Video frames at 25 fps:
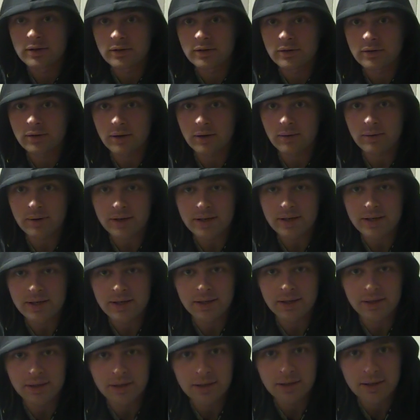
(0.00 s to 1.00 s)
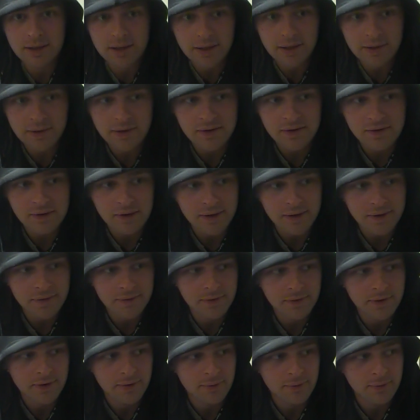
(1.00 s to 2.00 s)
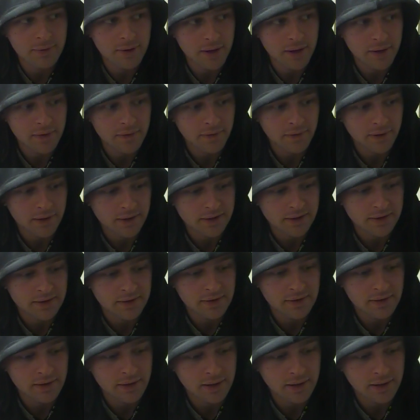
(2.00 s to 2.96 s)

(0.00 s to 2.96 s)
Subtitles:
So I wanted to kick this off with a really fun